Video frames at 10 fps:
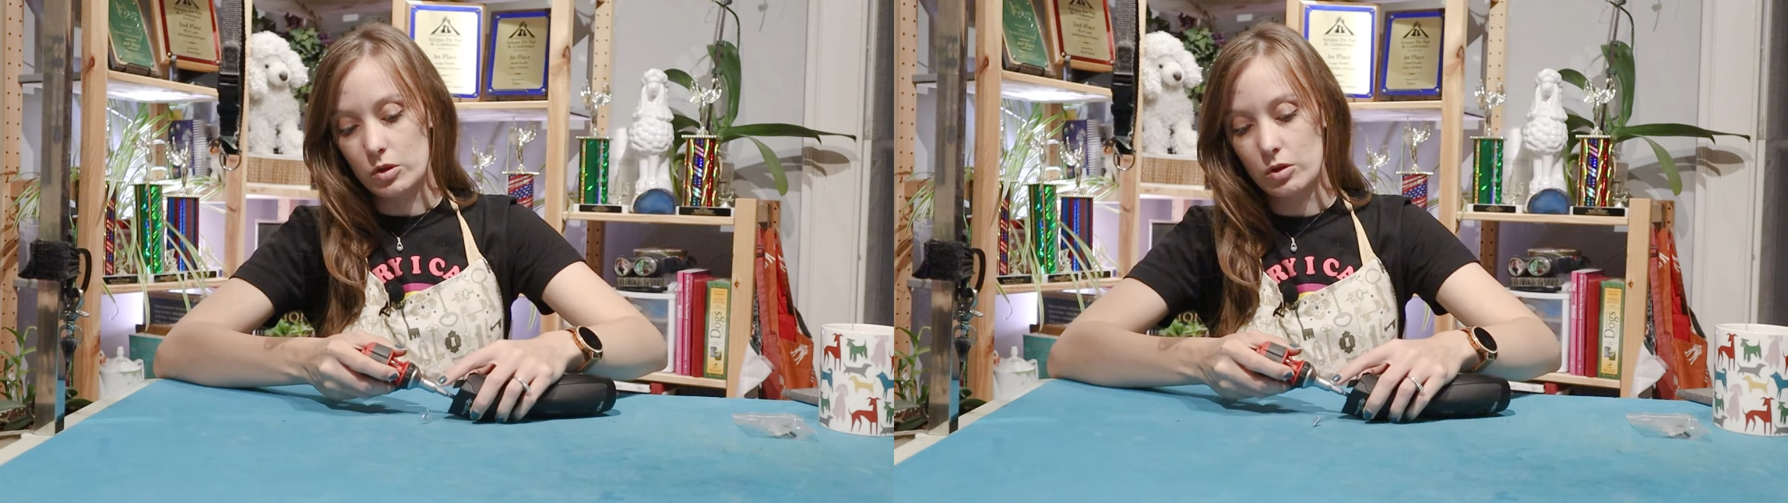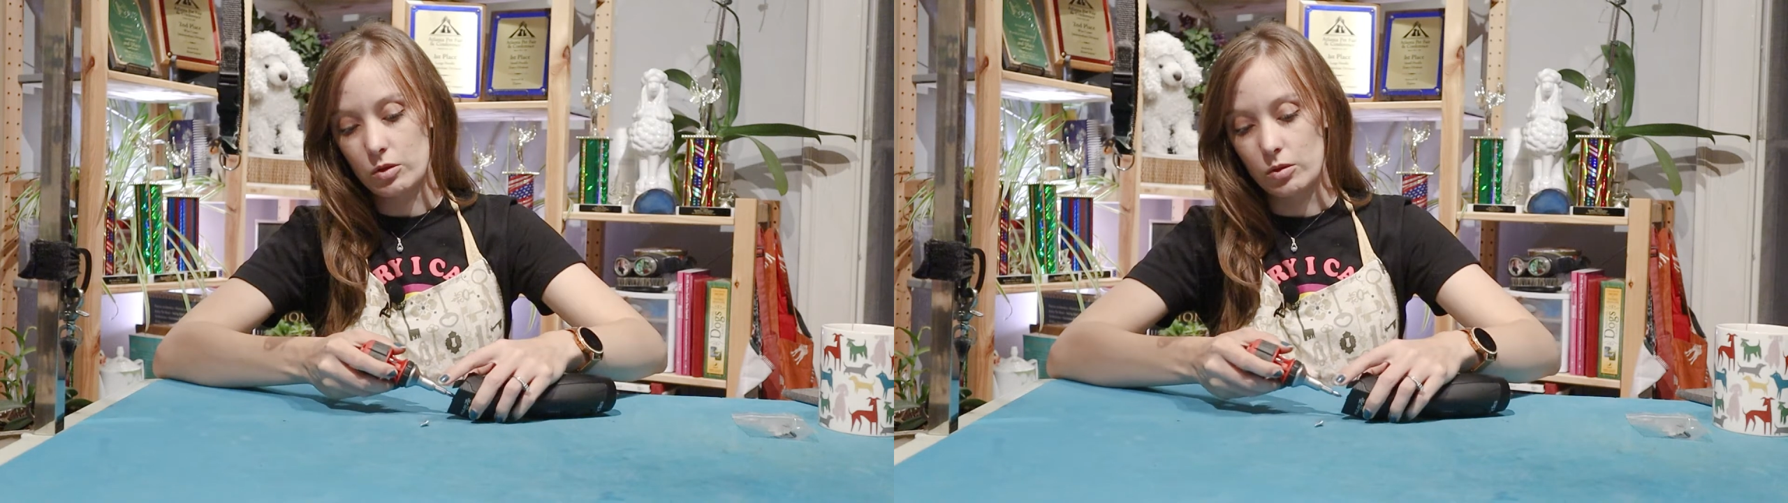
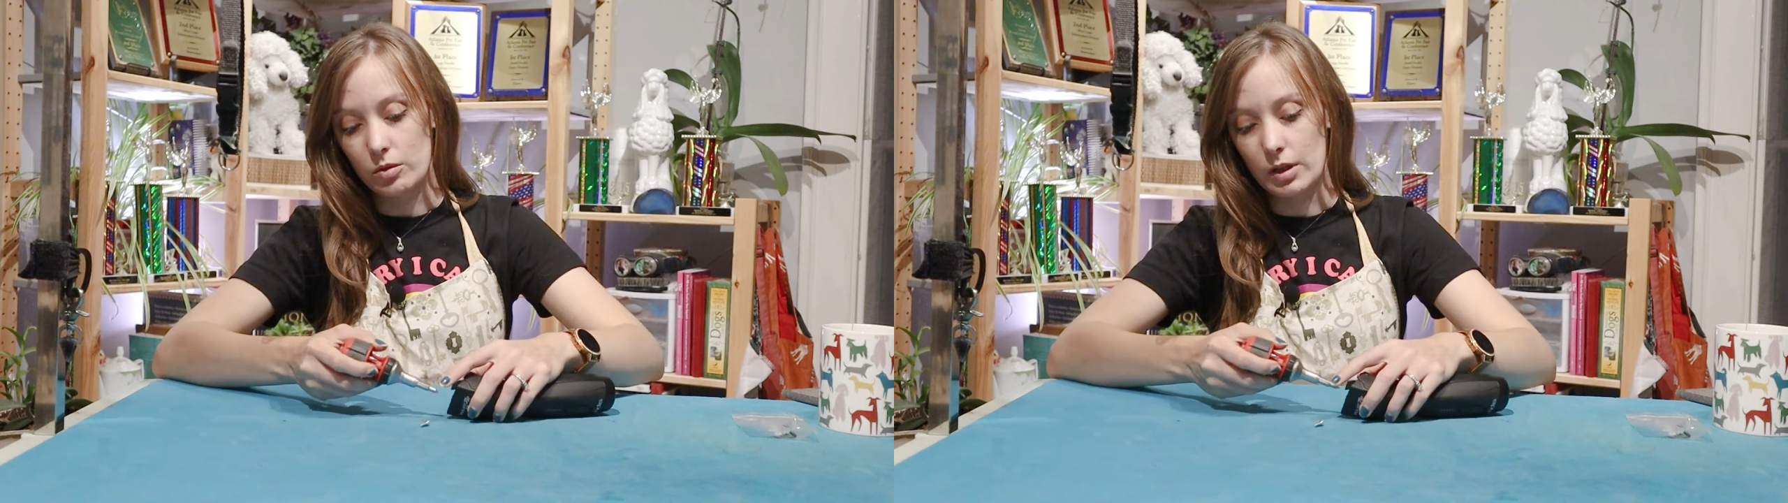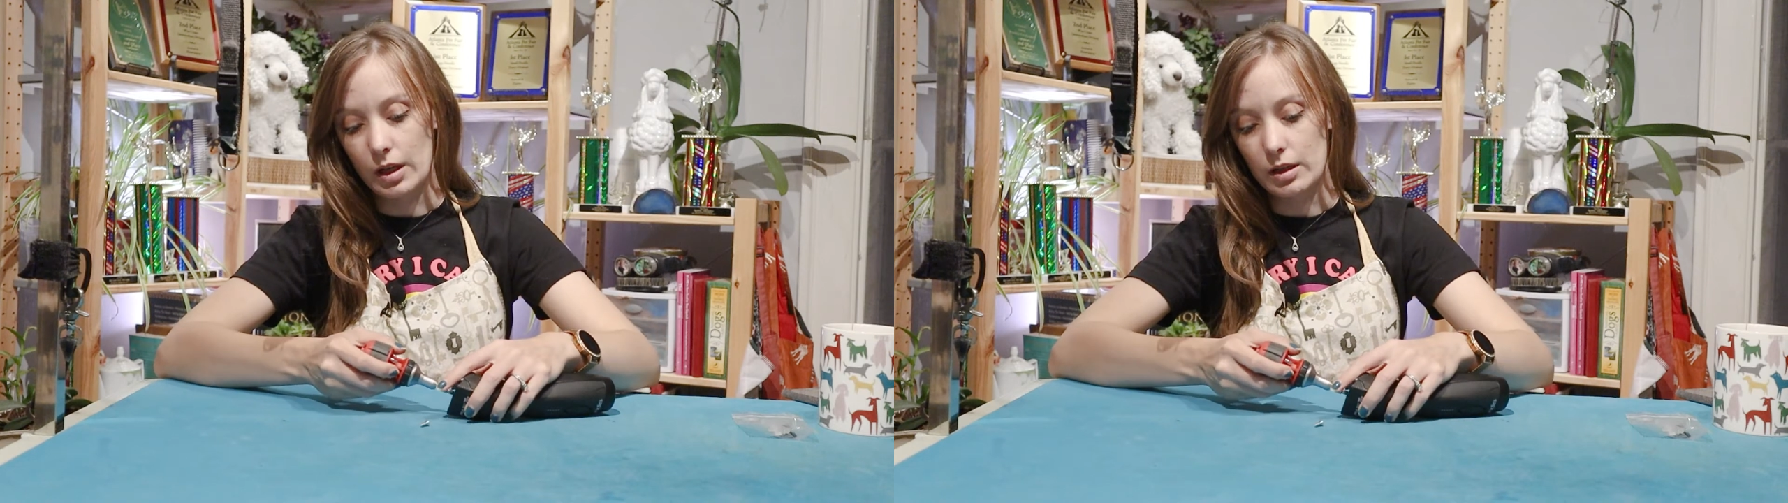too
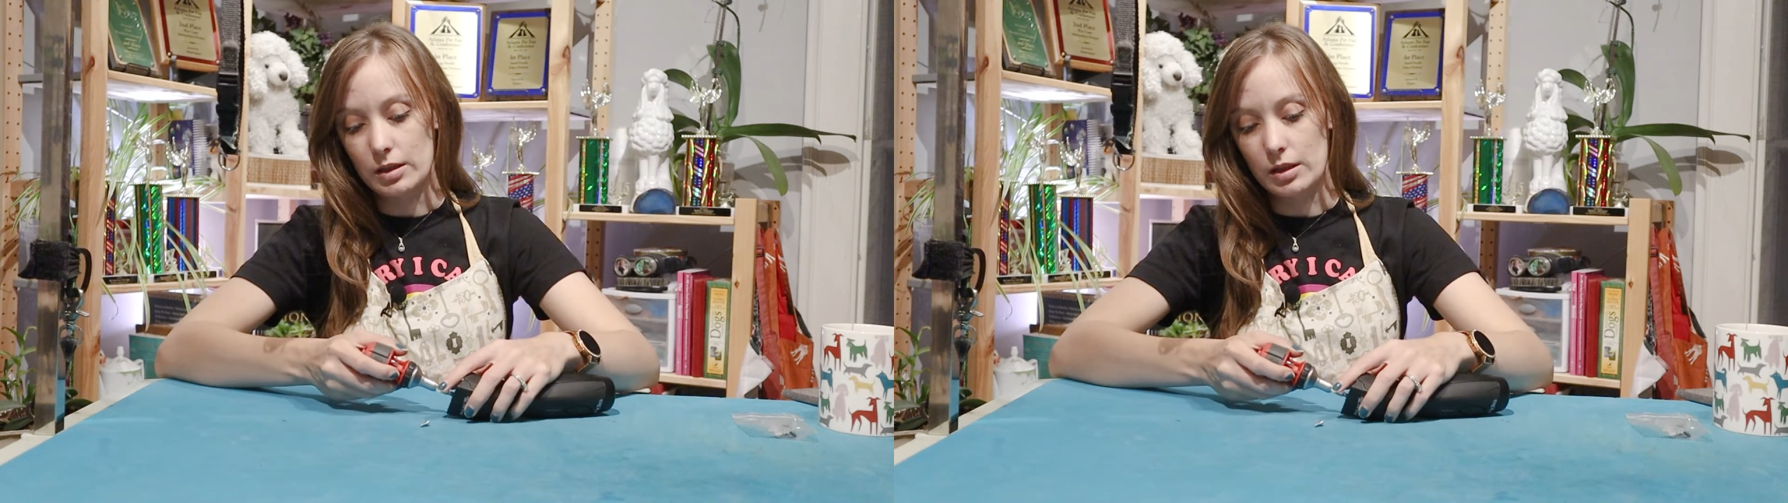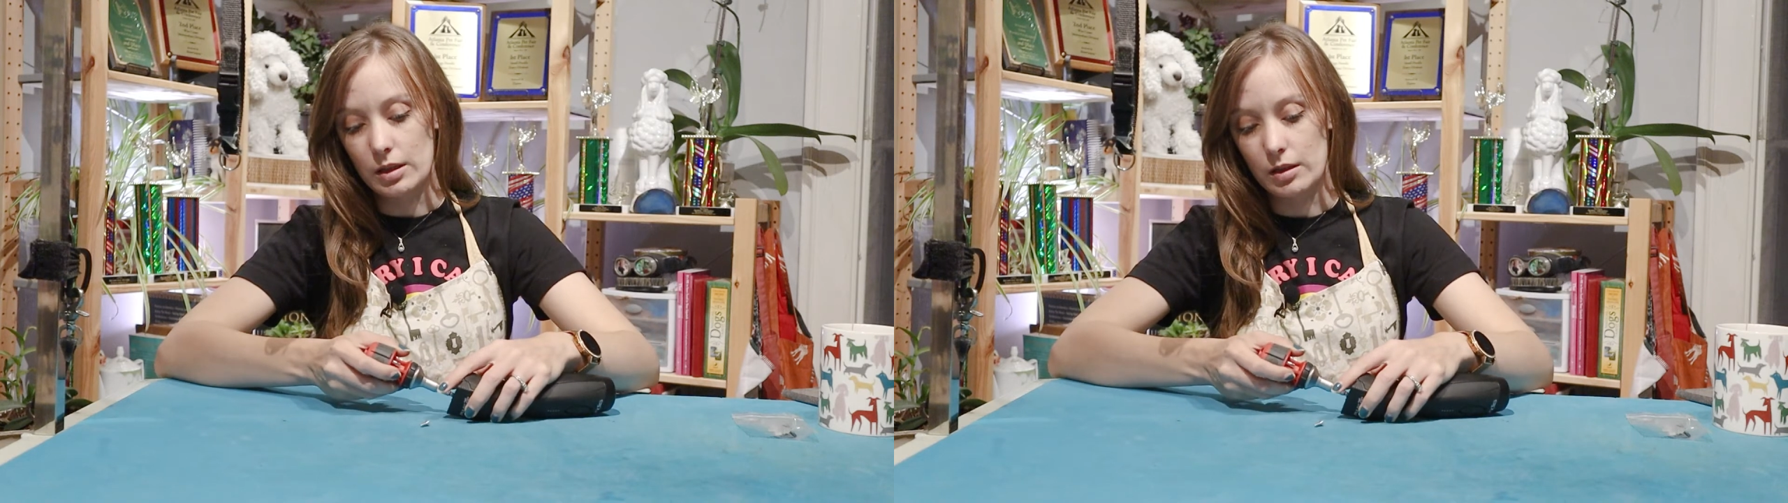that
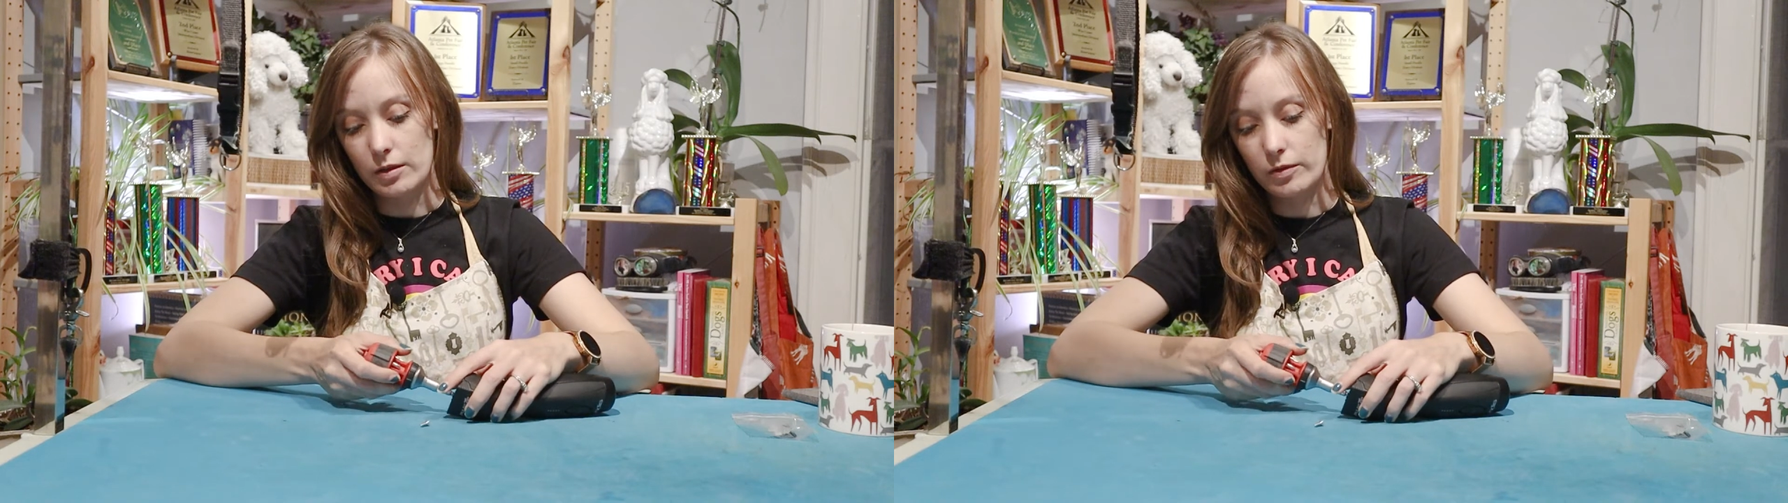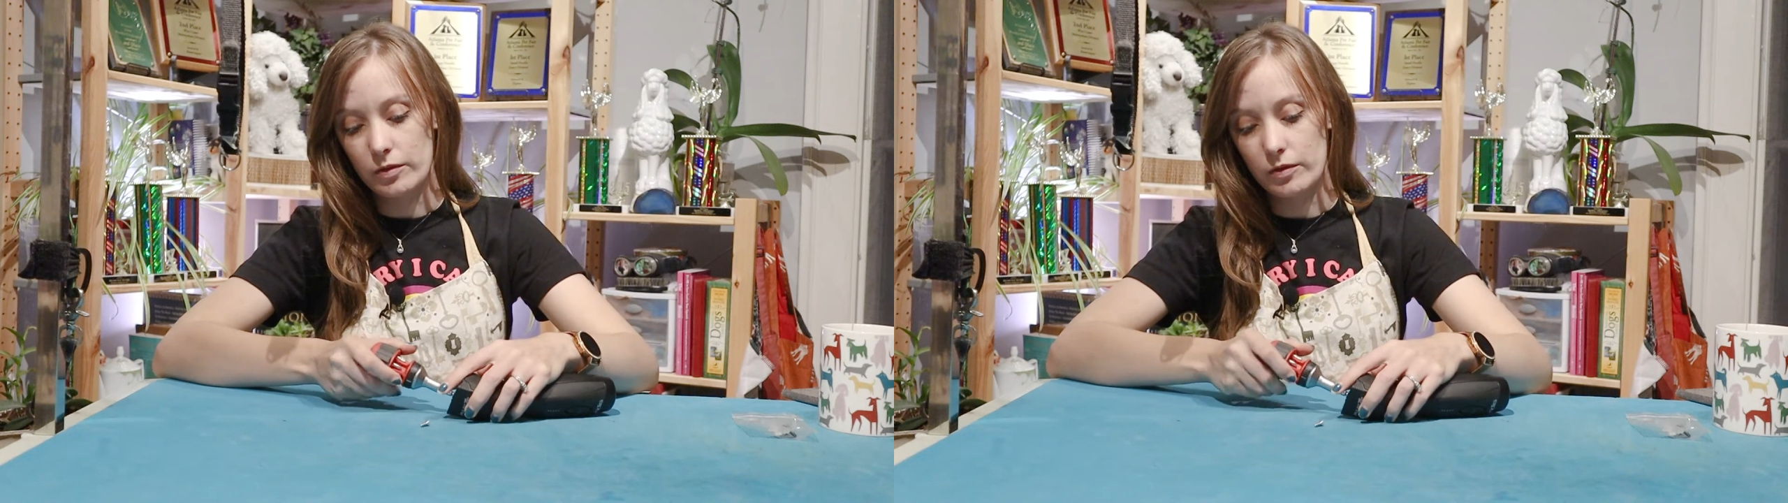
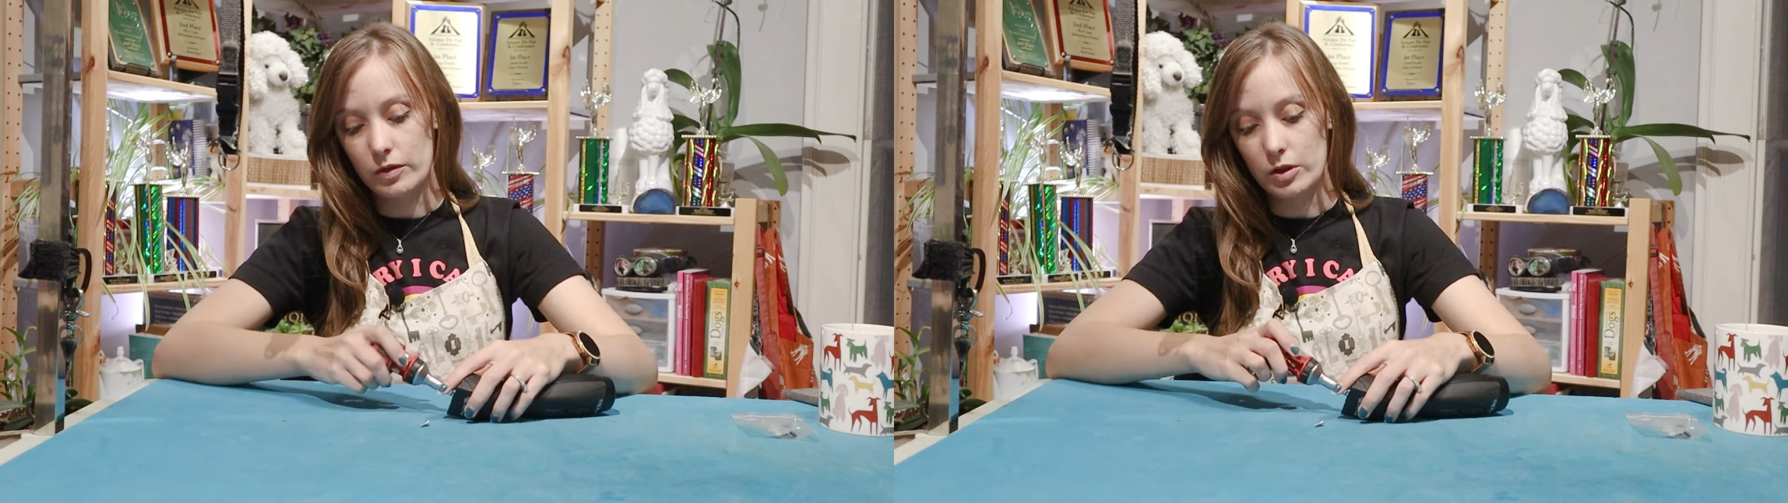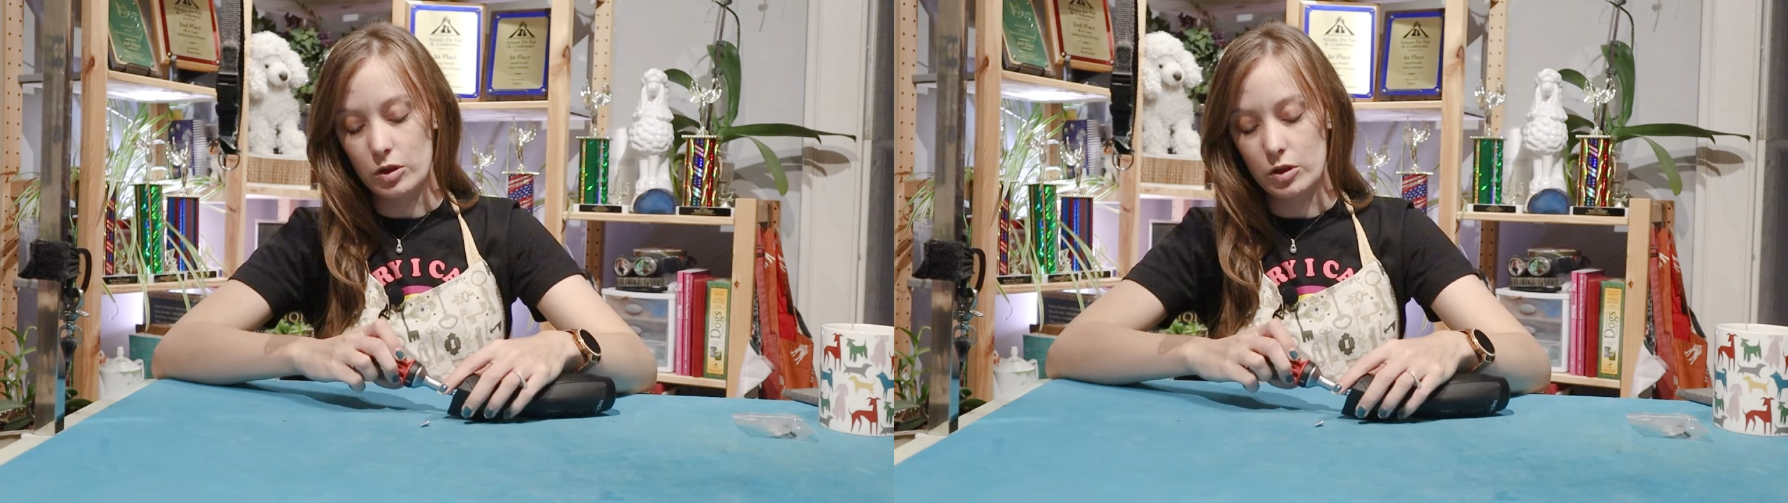if